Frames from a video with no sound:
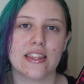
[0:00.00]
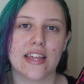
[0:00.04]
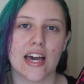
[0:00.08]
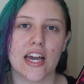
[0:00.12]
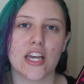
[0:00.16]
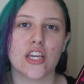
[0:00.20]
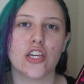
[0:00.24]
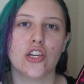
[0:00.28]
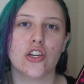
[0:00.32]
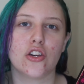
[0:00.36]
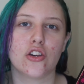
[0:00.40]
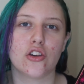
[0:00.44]

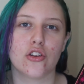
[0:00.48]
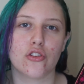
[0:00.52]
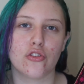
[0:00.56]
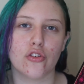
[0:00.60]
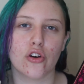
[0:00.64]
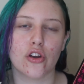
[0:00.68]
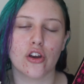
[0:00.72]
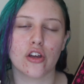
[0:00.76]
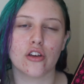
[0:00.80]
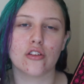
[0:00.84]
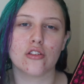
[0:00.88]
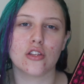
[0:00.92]
that you could
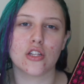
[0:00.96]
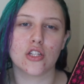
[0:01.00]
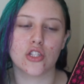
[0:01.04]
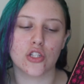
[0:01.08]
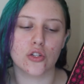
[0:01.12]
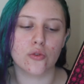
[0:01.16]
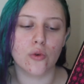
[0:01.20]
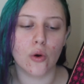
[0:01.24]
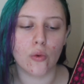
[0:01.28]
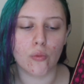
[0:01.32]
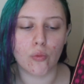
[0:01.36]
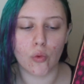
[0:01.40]
not only
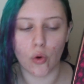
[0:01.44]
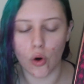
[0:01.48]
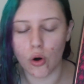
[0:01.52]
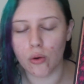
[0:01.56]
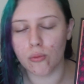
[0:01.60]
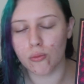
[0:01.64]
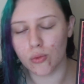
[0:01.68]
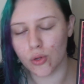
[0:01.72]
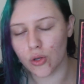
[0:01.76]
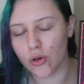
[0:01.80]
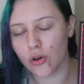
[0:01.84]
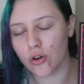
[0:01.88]
do a
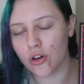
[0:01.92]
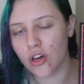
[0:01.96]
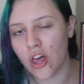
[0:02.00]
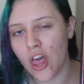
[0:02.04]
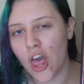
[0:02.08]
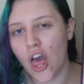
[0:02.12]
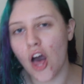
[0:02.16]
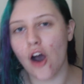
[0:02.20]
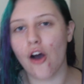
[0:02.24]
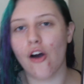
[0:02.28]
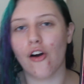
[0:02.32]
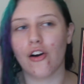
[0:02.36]
warm look
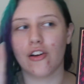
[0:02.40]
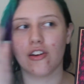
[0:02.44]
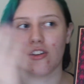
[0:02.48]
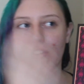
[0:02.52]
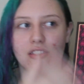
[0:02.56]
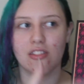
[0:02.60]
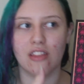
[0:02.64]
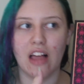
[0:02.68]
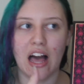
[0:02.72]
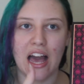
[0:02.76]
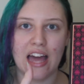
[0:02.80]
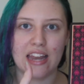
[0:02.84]
on a
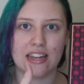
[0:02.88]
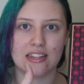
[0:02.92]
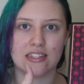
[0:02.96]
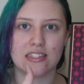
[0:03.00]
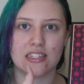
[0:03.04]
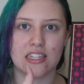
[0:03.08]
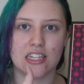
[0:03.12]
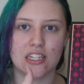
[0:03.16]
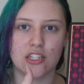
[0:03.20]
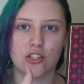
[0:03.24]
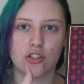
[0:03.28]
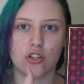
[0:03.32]
lighter
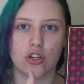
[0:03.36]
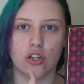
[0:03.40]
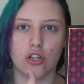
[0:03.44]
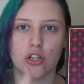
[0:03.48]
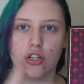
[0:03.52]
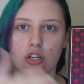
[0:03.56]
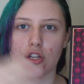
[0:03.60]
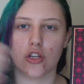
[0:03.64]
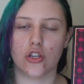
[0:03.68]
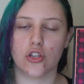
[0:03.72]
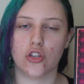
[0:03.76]
skin tone,